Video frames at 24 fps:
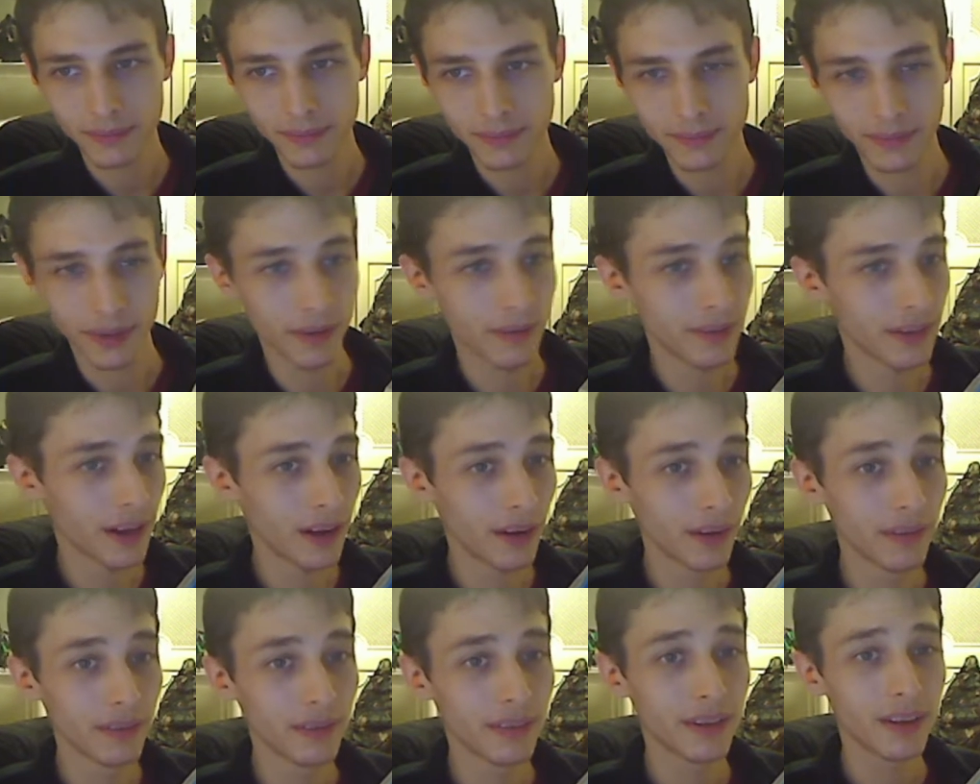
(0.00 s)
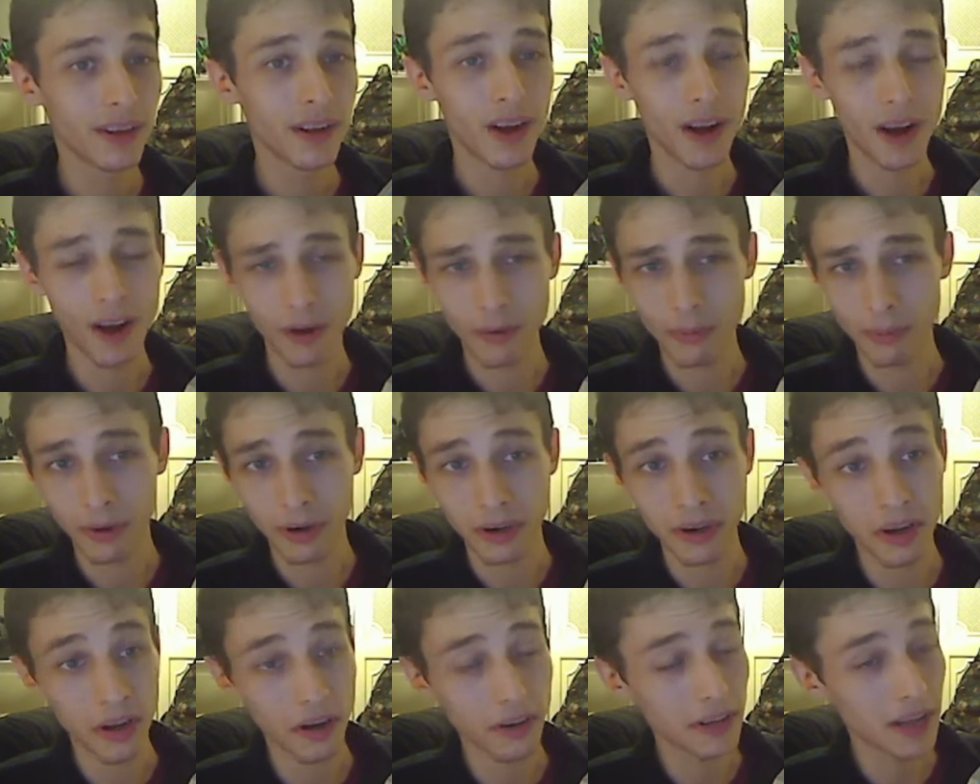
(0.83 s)
That sounds
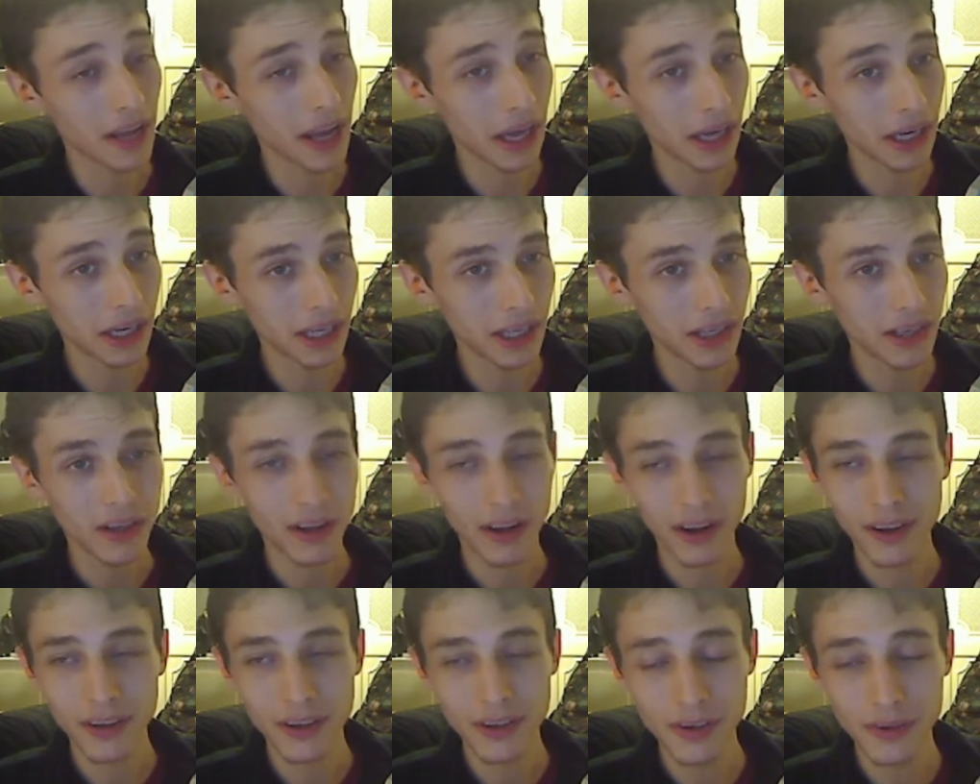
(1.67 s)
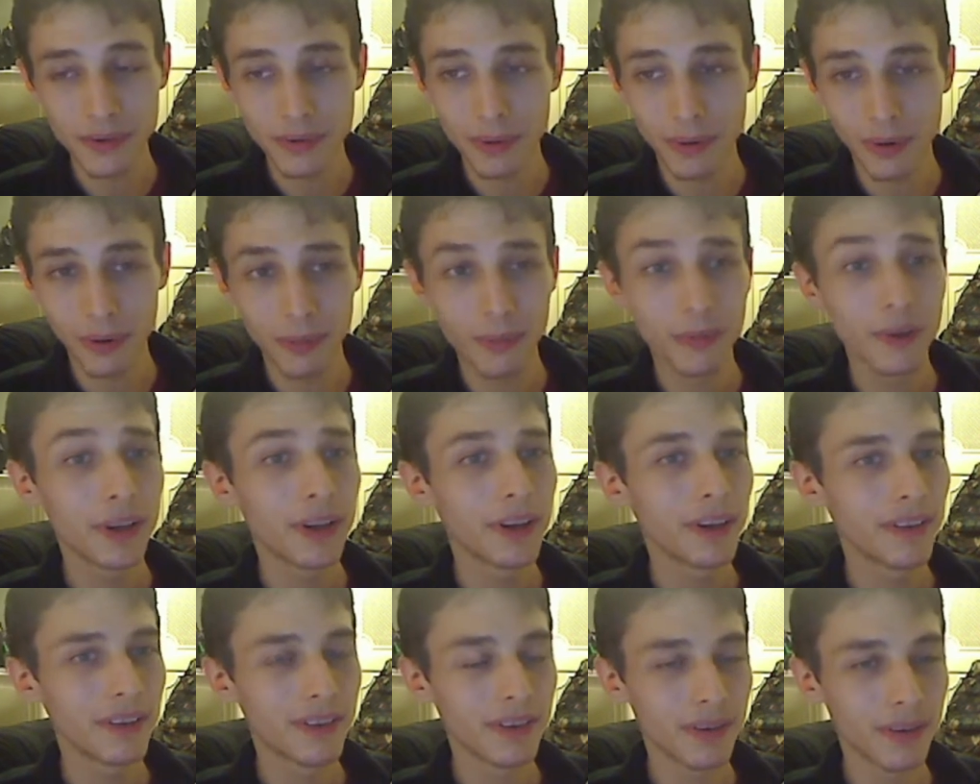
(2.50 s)
awkward, uncanny, unusual,
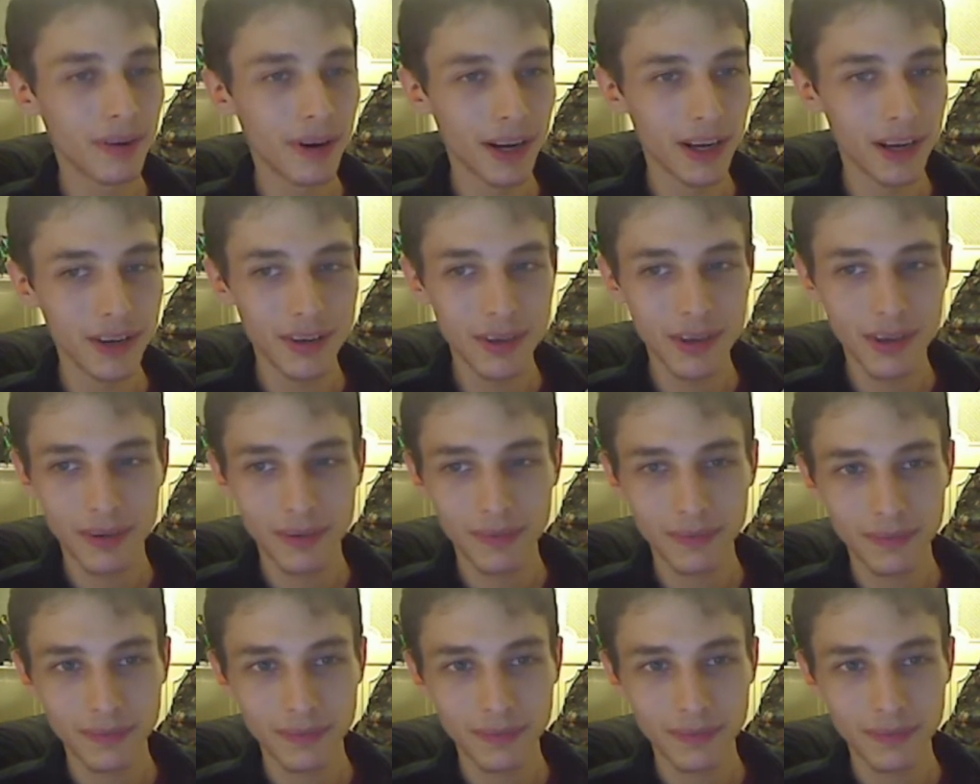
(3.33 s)
strange.